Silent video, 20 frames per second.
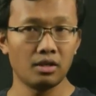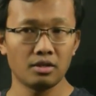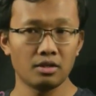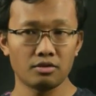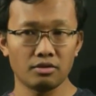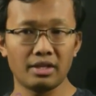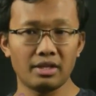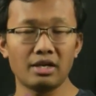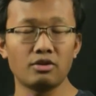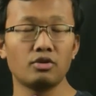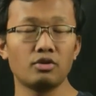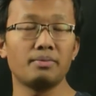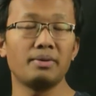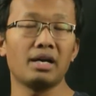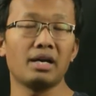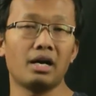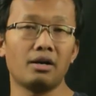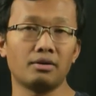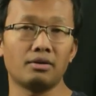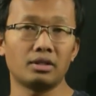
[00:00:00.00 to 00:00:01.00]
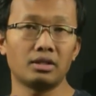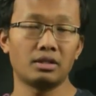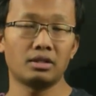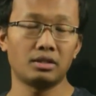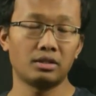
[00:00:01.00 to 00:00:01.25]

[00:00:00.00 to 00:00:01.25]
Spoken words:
So that would be our